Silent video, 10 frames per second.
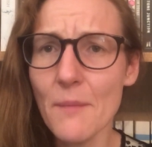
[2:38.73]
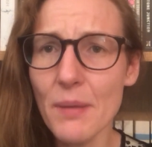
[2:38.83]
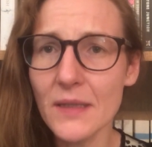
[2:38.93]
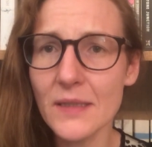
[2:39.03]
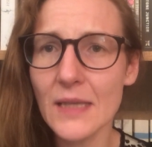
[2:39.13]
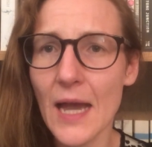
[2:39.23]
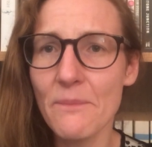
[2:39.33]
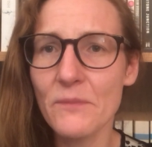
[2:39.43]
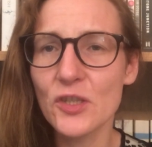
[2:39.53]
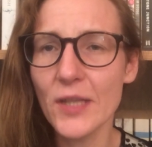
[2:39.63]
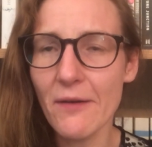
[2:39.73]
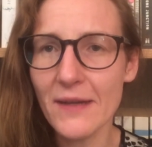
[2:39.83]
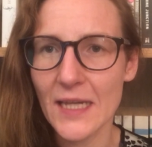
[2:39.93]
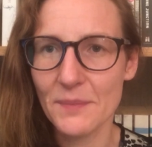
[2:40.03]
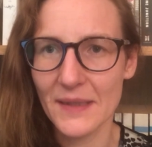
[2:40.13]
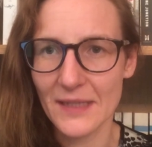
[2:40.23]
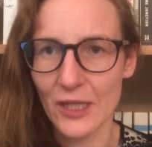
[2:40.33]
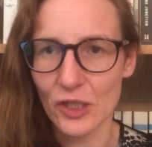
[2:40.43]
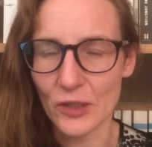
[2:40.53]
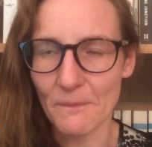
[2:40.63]
But um, generic
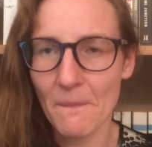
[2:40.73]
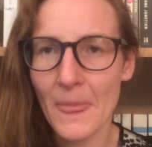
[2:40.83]
expectation.